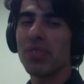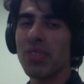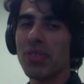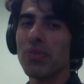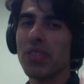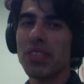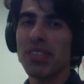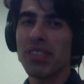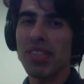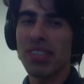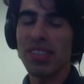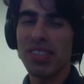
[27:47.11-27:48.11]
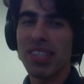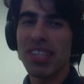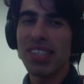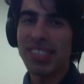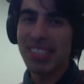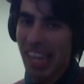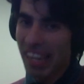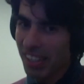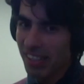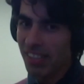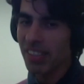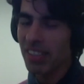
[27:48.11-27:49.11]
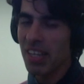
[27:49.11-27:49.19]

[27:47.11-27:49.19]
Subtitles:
different scale.